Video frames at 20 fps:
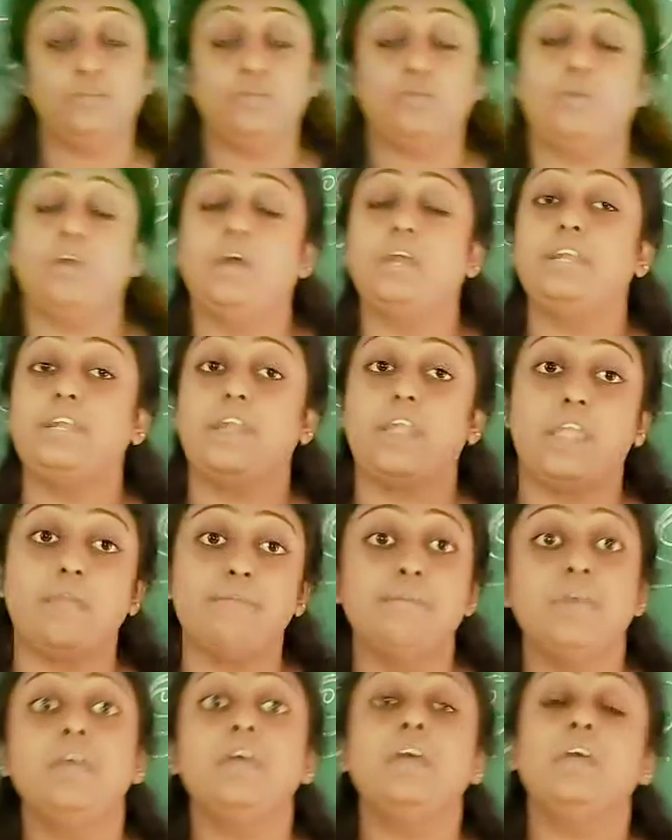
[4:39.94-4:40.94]
know a
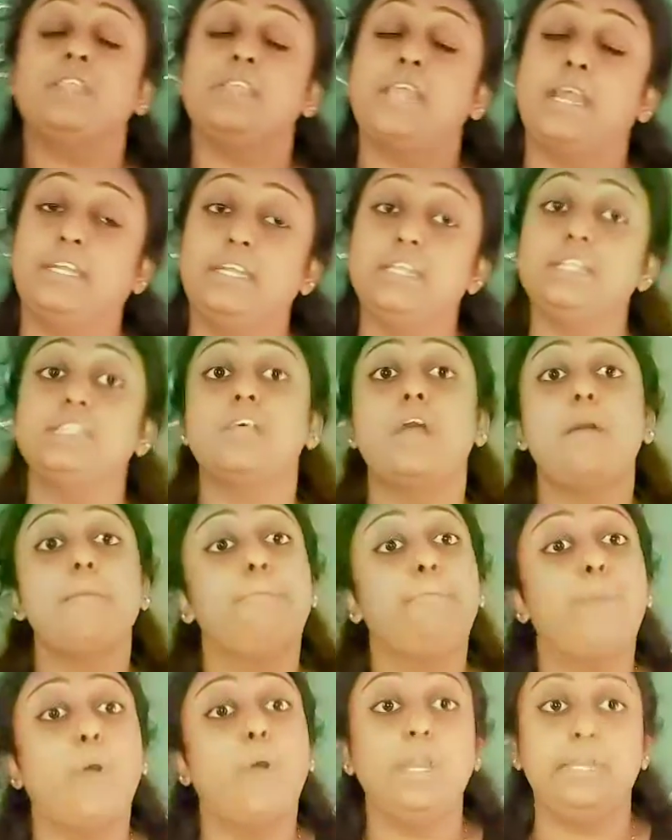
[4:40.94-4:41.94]
name, that is
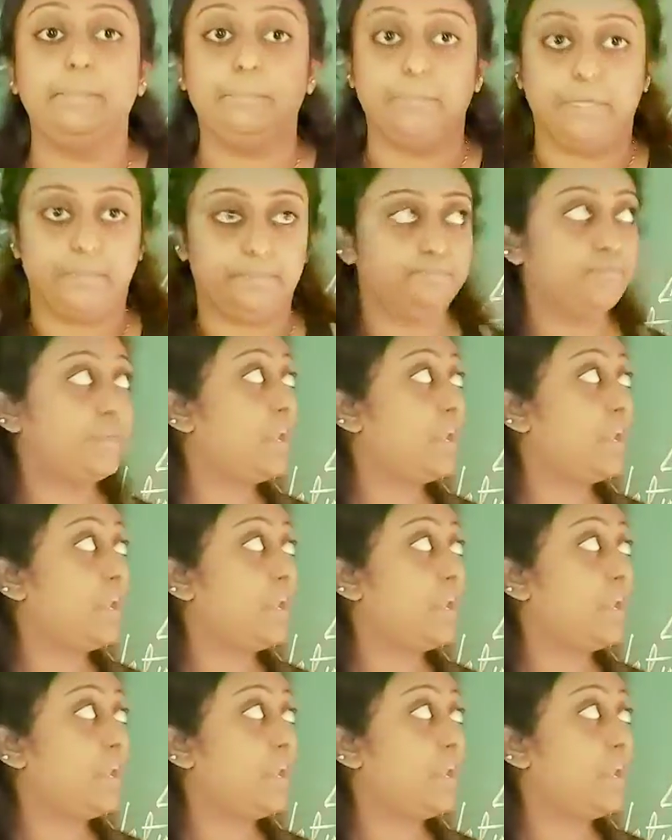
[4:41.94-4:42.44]
polymer.